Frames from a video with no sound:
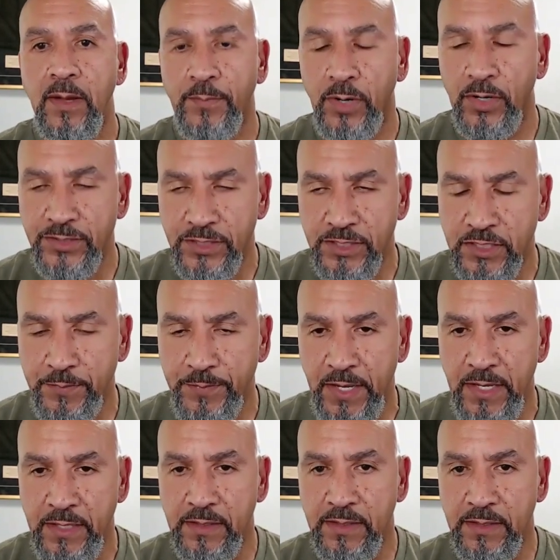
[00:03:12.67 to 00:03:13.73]

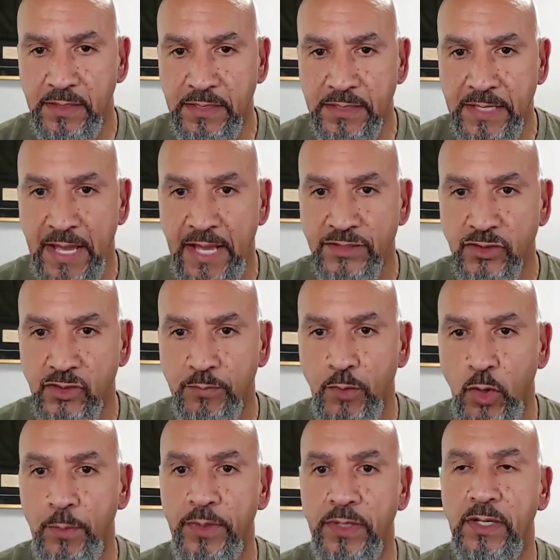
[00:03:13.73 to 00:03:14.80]
Participate in the National
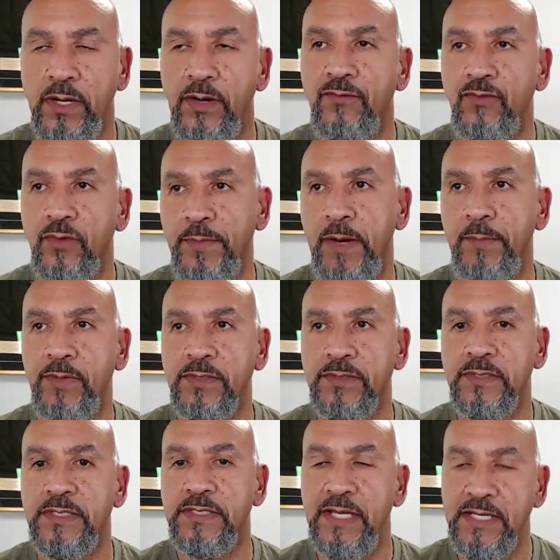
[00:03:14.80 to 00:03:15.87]
Moment of
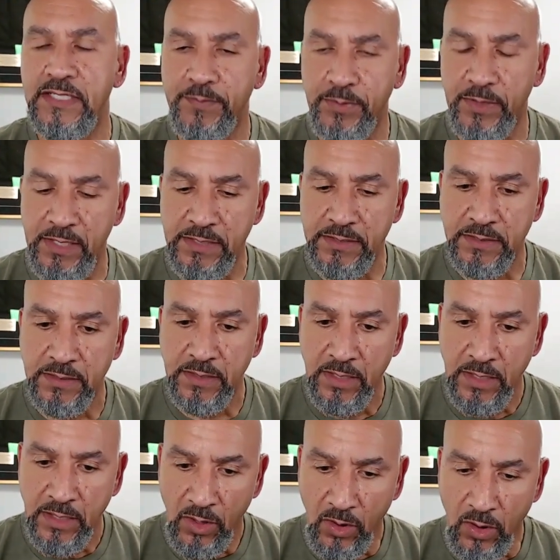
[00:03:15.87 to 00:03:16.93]
Remembrance. It takes place
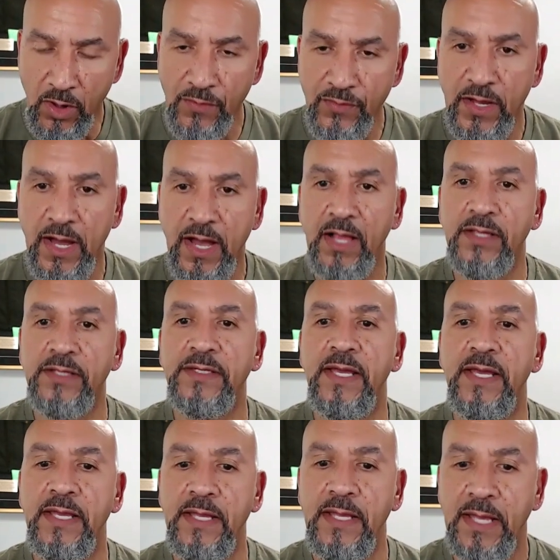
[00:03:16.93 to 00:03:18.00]
on the
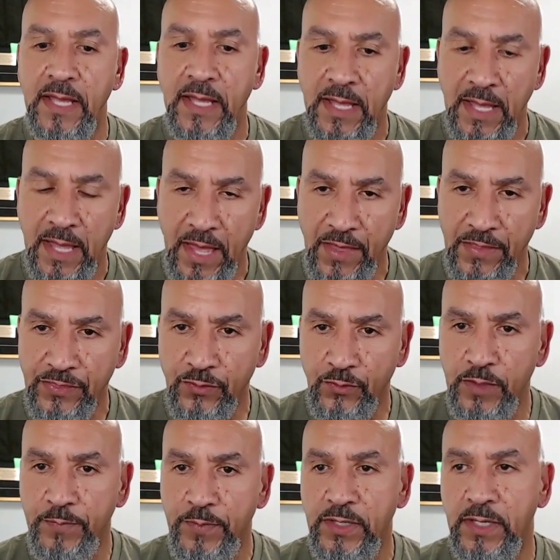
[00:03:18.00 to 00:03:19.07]
holiday at
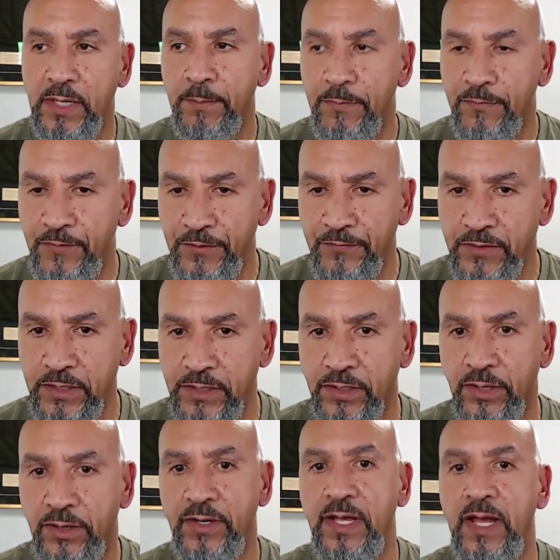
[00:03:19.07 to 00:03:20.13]
3 p.m.,
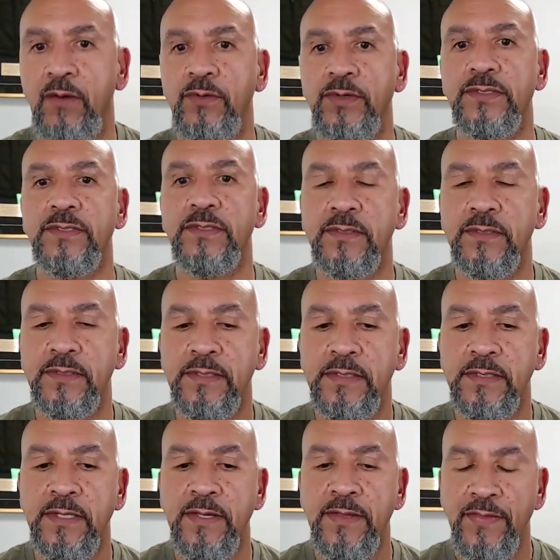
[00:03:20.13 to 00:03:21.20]
1500 hours.
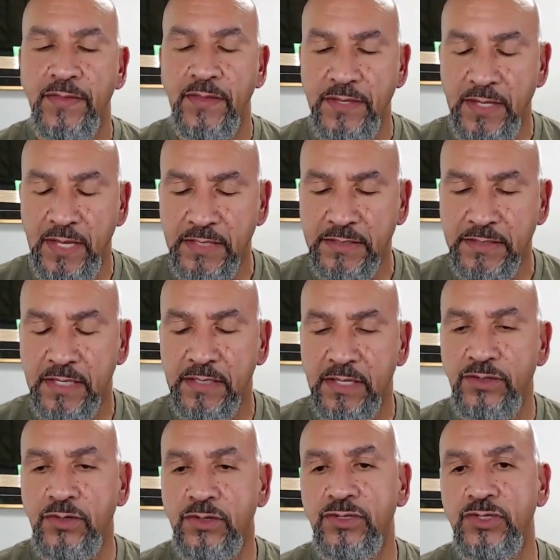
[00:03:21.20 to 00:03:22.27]
The next thing
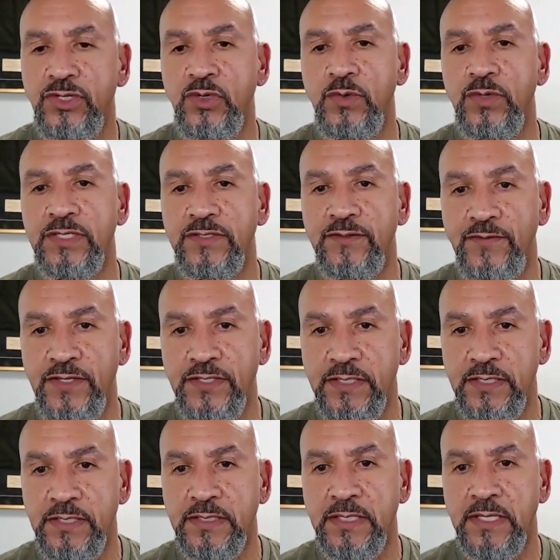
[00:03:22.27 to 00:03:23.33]
that you can do is
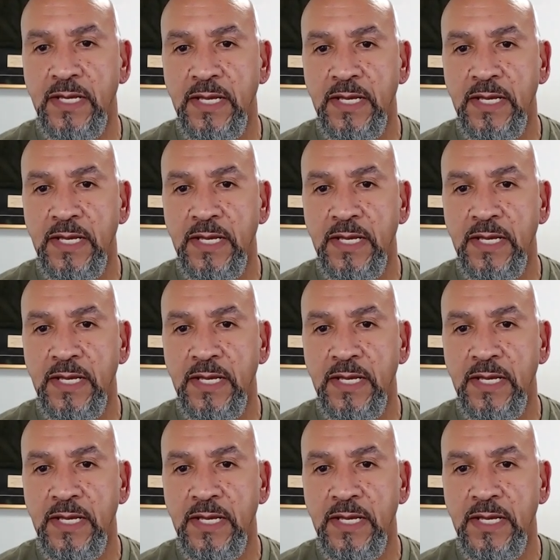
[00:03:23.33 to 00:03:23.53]
visit